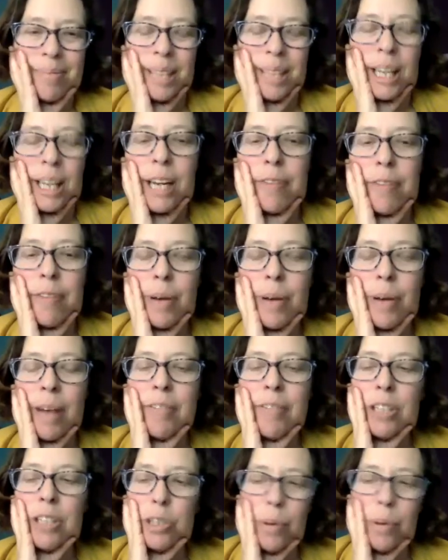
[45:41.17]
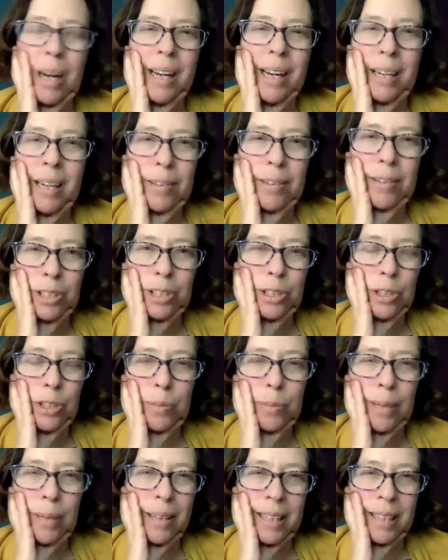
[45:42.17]
And if you have it dried, I would just do
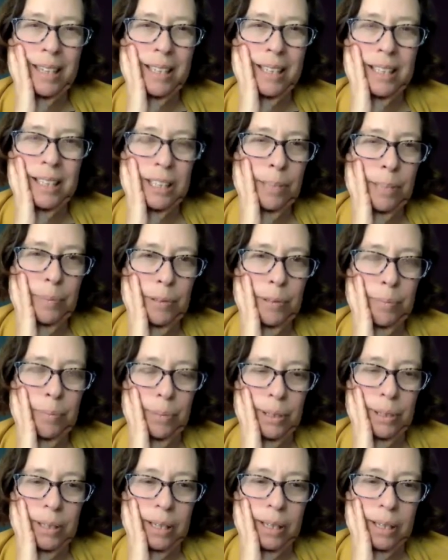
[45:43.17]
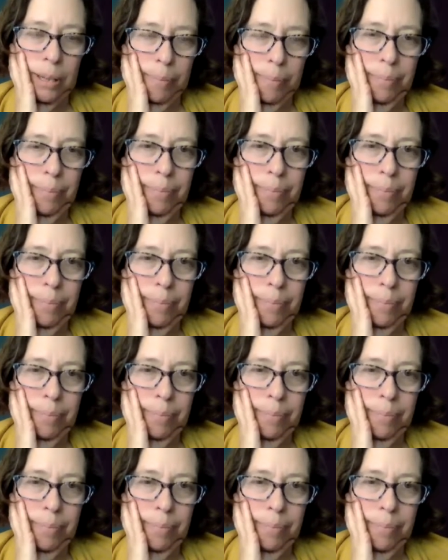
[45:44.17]
about like a teaspoon per cup.